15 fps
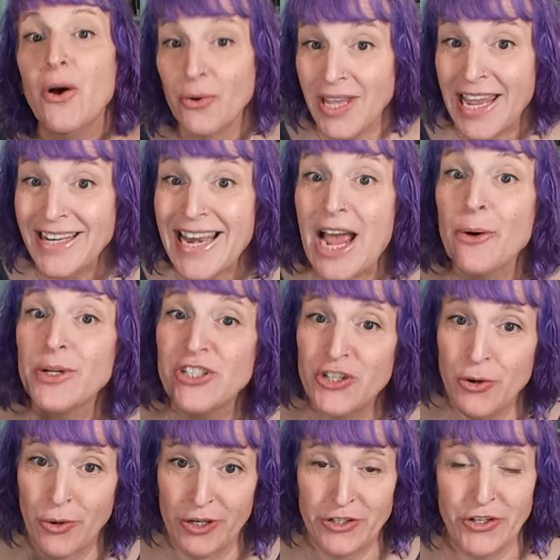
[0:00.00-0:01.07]
Okay, now
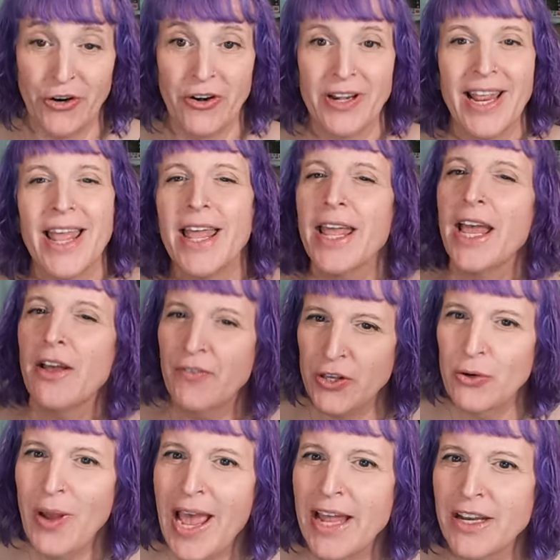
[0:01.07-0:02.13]
it's your turn. Have
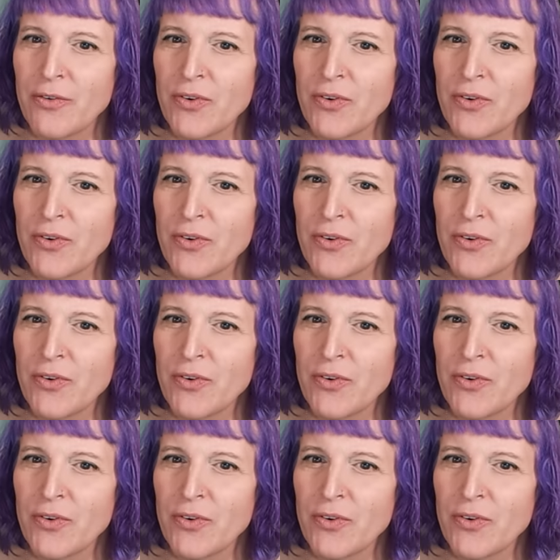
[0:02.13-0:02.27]
you had